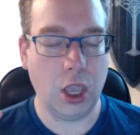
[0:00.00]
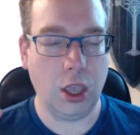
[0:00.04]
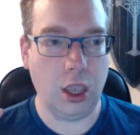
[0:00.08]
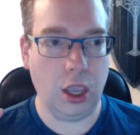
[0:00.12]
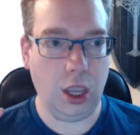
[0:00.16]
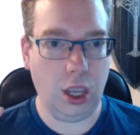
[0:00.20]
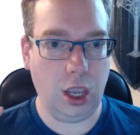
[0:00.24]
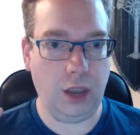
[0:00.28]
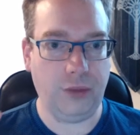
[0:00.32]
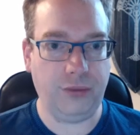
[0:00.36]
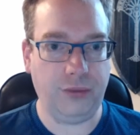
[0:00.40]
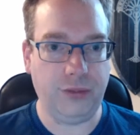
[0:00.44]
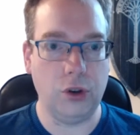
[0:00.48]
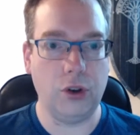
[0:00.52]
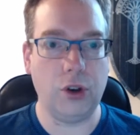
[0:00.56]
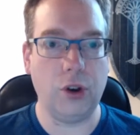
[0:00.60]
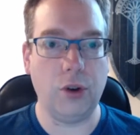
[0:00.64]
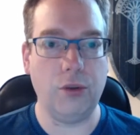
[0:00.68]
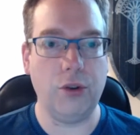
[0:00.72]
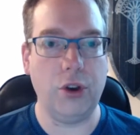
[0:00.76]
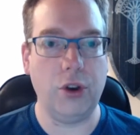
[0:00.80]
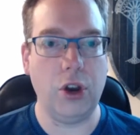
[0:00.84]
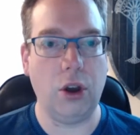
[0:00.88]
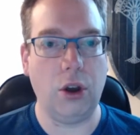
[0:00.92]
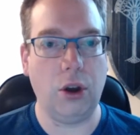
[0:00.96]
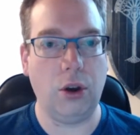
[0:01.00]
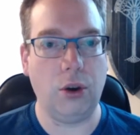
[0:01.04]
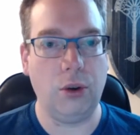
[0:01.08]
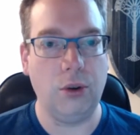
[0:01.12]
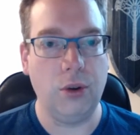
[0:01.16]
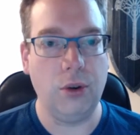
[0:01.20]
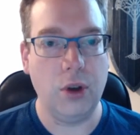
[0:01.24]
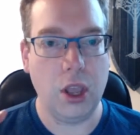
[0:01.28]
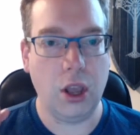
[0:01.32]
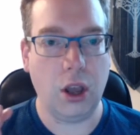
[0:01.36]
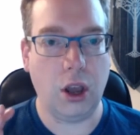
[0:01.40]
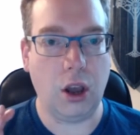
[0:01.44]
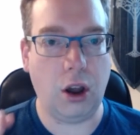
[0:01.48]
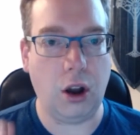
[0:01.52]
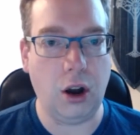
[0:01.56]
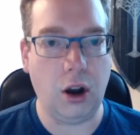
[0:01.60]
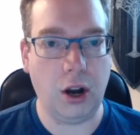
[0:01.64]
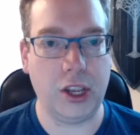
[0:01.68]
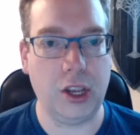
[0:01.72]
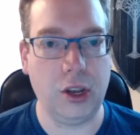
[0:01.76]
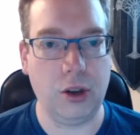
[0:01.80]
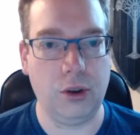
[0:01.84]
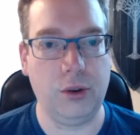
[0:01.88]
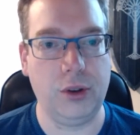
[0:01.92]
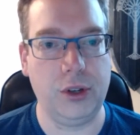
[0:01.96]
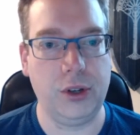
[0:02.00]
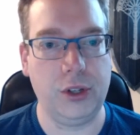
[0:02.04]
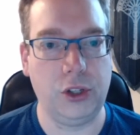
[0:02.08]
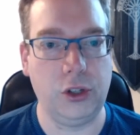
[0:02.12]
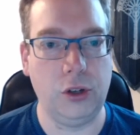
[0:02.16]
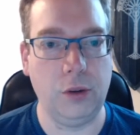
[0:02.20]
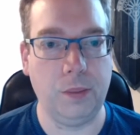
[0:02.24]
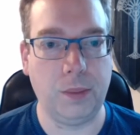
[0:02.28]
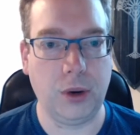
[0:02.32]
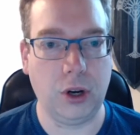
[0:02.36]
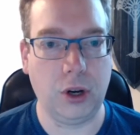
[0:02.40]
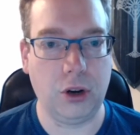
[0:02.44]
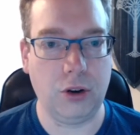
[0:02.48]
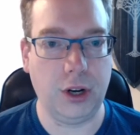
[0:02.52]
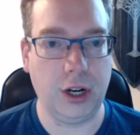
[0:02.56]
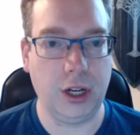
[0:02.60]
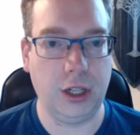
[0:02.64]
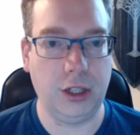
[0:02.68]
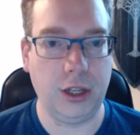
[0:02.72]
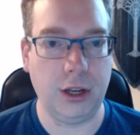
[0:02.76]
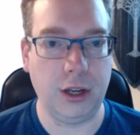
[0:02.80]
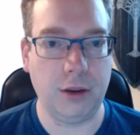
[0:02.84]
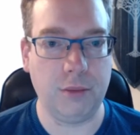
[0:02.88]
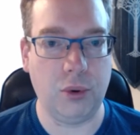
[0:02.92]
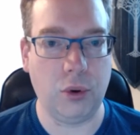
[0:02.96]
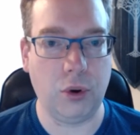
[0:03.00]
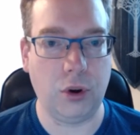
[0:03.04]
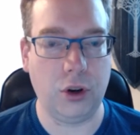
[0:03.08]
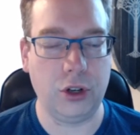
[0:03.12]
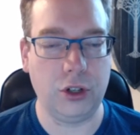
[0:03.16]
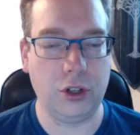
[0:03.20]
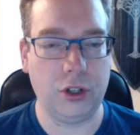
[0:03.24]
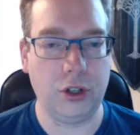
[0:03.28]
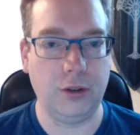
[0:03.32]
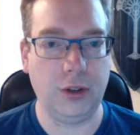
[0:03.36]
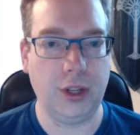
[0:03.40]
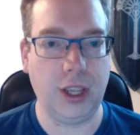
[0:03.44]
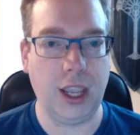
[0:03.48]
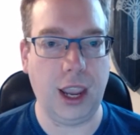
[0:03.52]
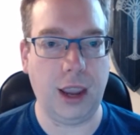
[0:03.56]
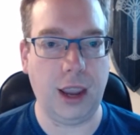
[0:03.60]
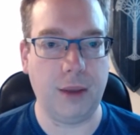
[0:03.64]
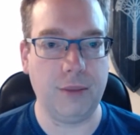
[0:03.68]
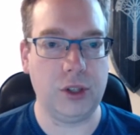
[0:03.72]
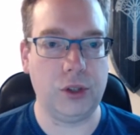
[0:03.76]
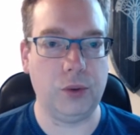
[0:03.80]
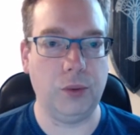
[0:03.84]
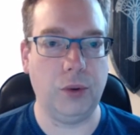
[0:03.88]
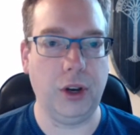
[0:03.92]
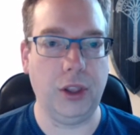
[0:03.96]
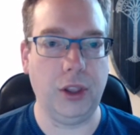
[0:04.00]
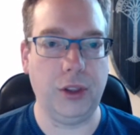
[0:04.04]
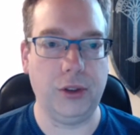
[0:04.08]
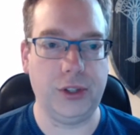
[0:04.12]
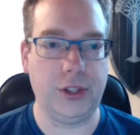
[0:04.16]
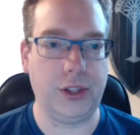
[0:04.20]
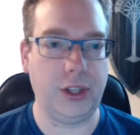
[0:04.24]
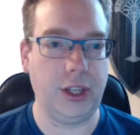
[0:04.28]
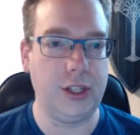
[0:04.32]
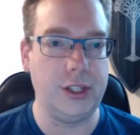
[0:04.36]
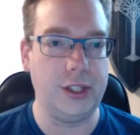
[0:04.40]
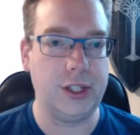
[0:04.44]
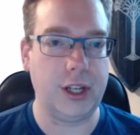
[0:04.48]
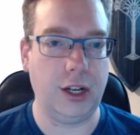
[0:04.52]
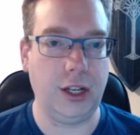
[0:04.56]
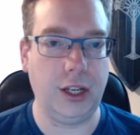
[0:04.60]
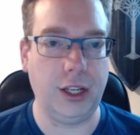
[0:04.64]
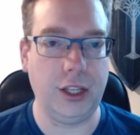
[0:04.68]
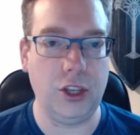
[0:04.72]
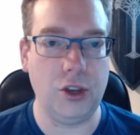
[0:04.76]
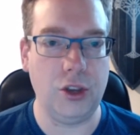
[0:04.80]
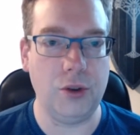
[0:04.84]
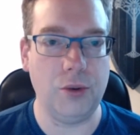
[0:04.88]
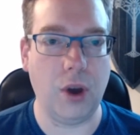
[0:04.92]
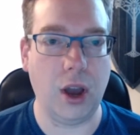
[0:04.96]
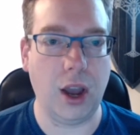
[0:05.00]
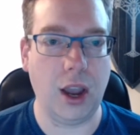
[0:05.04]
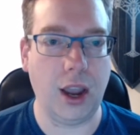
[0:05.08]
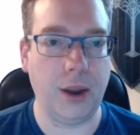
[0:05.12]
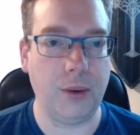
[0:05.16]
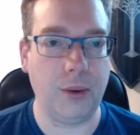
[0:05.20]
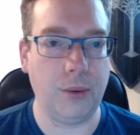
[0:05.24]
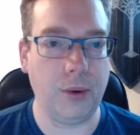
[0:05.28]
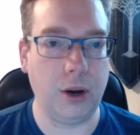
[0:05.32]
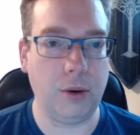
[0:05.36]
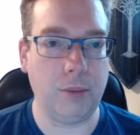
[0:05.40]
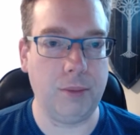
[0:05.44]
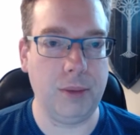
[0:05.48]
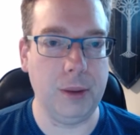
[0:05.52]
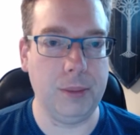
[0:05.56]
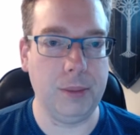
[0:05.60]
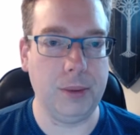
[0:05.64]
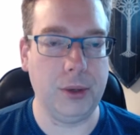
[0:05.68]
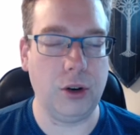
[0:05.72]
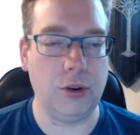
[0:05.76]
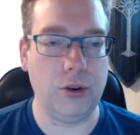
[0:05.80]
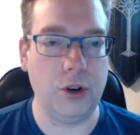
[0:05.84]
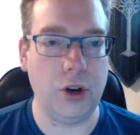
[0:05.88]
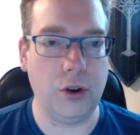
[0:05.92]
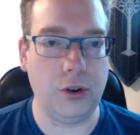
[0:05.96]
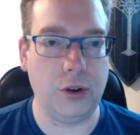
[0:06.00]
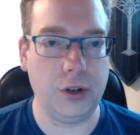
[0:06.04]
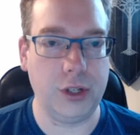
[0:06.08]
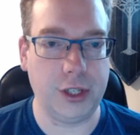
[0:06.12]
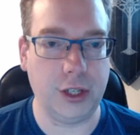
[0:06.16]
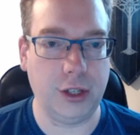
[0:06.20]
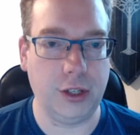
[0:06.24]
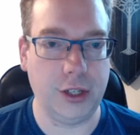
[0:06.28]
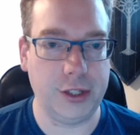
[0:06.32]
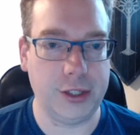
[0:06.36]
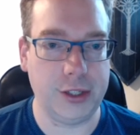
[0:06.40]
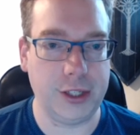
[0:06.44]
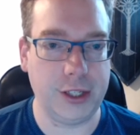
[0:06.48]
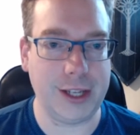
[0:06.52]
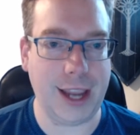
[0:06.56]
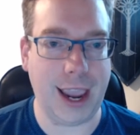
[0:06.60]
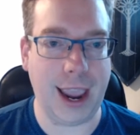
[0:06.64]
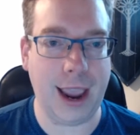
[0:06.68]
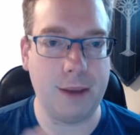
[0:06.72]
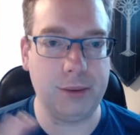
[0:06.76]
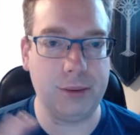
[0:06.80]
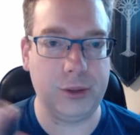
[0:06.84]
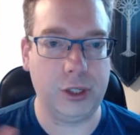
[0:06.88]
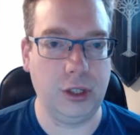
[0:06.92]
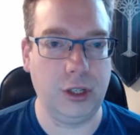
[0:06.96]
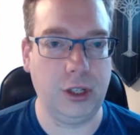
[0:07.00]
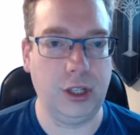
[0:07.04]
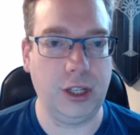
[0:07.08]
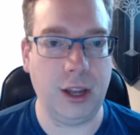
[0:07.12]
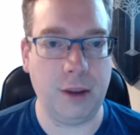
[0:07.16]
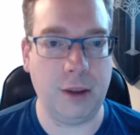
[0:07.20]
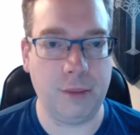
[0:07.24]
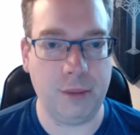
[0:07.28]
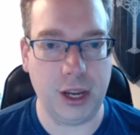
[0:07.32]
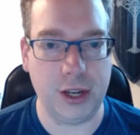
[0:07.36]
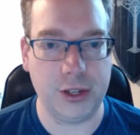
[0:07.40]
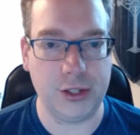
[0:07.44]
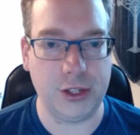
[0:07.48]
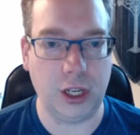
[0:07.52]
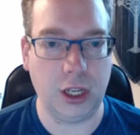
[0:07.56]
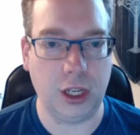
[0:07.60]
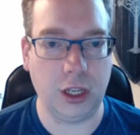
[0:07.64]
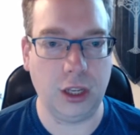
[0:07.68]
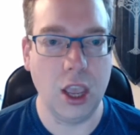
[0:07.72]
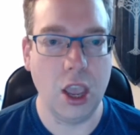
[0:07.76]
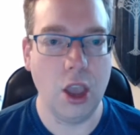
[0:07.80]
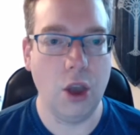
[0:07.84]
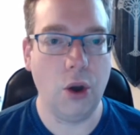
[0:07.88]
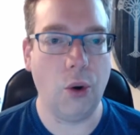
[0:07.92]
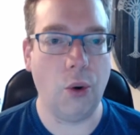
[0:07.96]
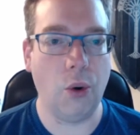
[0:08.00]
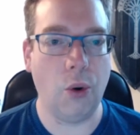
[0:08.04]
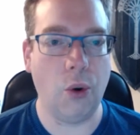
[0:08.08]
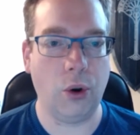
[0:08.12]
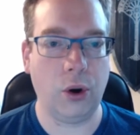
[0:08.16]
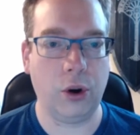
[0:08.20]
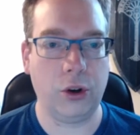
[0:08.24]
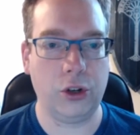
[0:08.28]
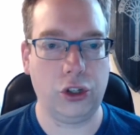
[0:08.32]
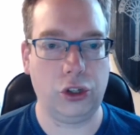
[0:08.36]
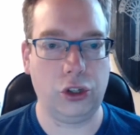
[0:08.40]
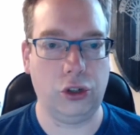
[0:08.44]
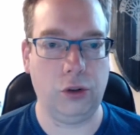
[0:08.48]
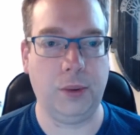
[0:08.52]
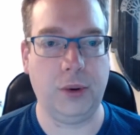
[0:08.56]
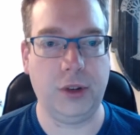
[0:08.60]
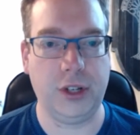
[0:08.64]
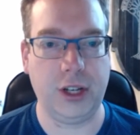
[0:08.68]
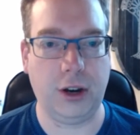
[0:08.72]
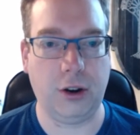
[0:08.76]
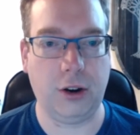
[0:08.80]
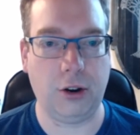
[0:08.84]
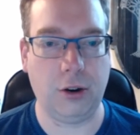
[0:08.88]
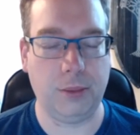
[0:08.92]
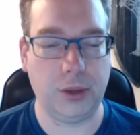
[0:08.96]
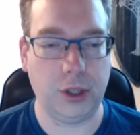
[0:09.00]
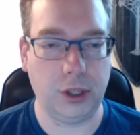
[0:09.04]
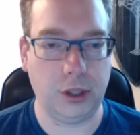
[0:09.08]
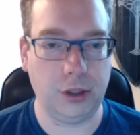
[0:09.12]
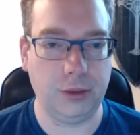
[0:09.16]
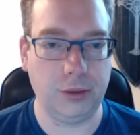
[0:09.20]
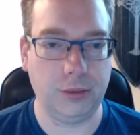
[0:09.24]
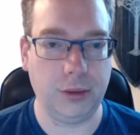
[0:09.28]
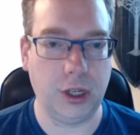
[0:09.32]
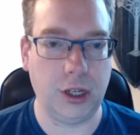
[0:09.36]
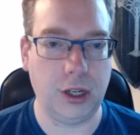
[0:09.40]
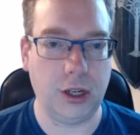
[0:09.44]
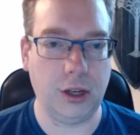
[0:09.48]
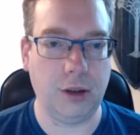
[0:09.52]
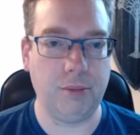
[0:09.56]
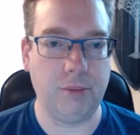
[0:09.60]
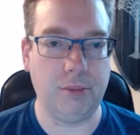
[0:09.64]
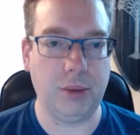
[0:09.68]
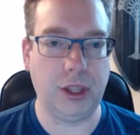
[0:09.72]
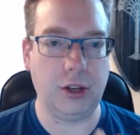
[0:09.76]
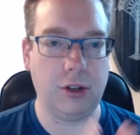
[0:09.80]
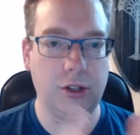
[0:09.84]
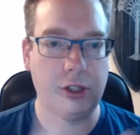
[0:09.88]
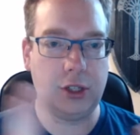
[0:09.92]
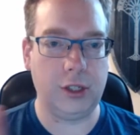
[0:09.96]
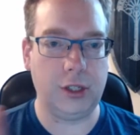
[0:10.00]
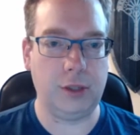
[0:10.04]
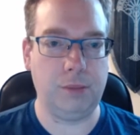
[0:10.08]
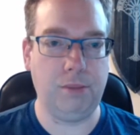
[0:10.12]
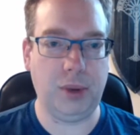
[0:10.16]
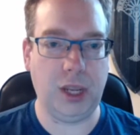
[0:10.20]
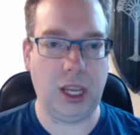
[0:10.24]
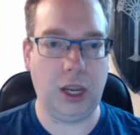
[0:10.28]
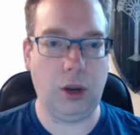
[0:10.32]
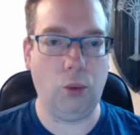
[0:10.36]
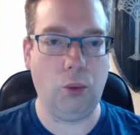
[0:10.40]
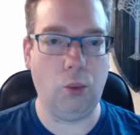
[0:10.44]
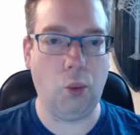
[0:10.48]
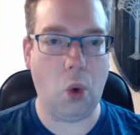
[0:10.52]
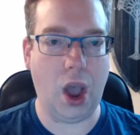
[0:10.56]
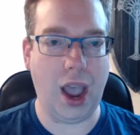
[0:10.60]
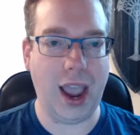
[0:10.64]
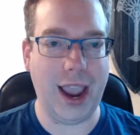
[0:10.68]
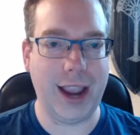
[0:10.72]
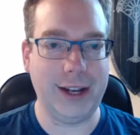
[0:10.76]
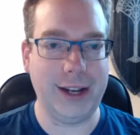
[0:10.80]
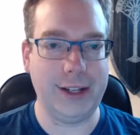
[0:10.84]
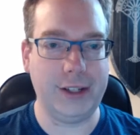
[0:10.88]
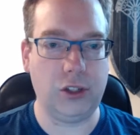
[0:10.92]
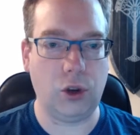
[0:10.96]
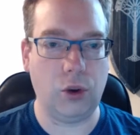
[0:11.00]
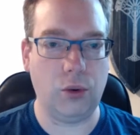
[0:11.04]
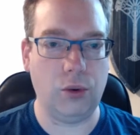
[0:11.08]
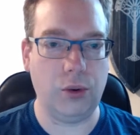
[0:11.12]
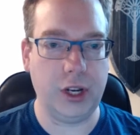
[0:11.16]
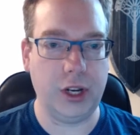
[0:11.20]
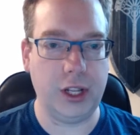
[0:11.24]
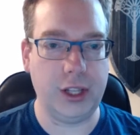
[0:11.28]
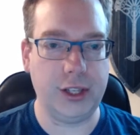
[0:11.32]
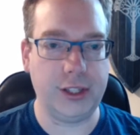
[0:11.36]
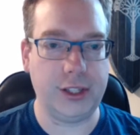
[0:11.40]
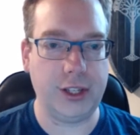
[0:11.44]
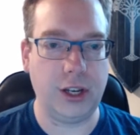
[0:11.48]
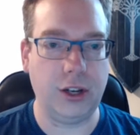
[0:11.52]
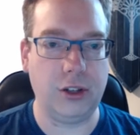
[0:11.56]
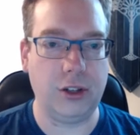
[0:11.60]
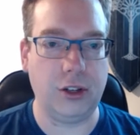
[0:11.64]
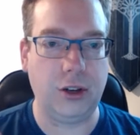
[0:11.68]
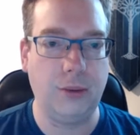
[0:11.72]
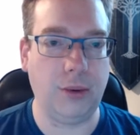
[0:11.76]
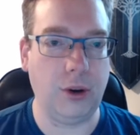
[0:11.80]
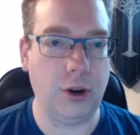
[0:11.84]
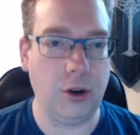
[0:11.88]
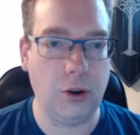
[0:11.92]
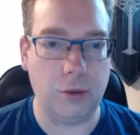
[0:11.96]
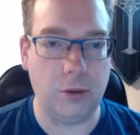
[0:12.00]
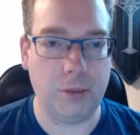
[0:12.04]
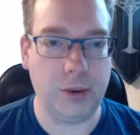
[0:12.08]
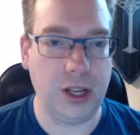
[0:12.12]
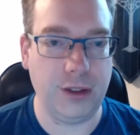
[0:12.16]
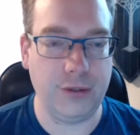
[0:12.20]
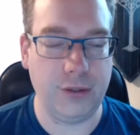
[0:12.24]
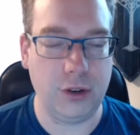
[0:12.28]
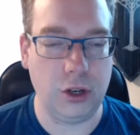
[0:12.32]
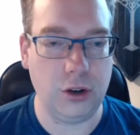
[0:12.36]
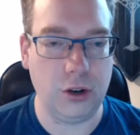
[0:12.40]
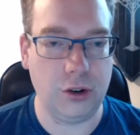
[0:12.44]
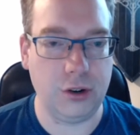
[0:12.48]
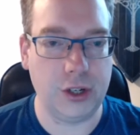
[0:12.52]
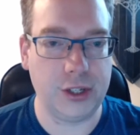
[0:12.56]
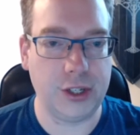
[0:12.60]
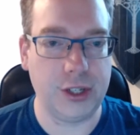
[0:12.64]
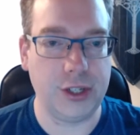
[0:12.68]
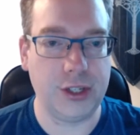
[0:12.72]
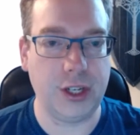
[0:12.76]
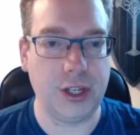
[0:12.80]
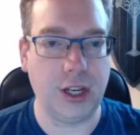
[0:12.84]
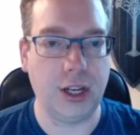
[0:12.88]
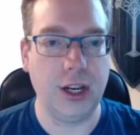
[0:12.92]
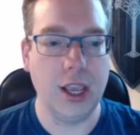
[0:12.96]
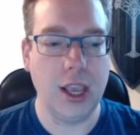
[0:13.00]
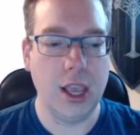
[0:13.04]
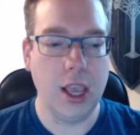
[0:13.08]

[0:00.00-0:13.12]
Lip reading: If you don't know, audio is super critically important to a game. It's one of those things, kind of like UI, where people don't notice unless it's absolutely amazing or super terrible. But there's this big wide zone in the center where nobody even notices it.